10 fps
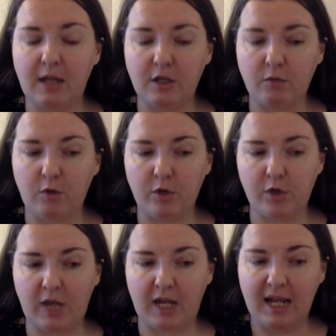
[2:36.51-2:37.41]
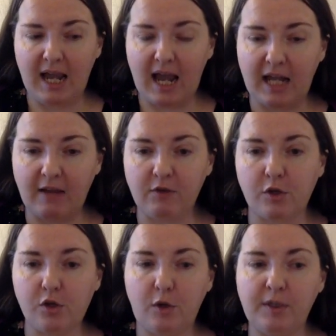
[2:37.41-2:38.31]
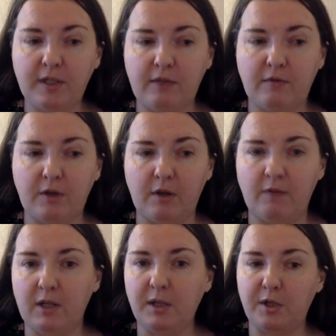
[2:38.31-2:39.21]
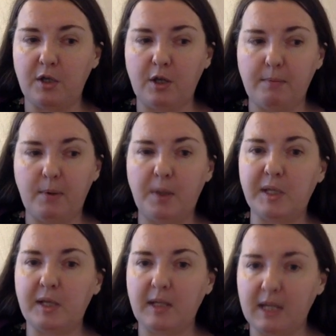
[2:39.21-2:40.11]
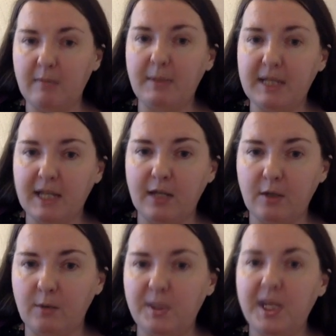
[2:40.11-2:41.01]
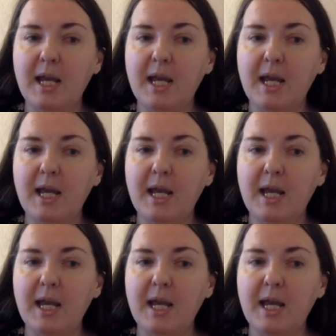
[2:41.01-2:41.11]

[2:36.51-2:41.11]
to watch that and have your jotter in front of you so you can pause it and you can maybe take notes,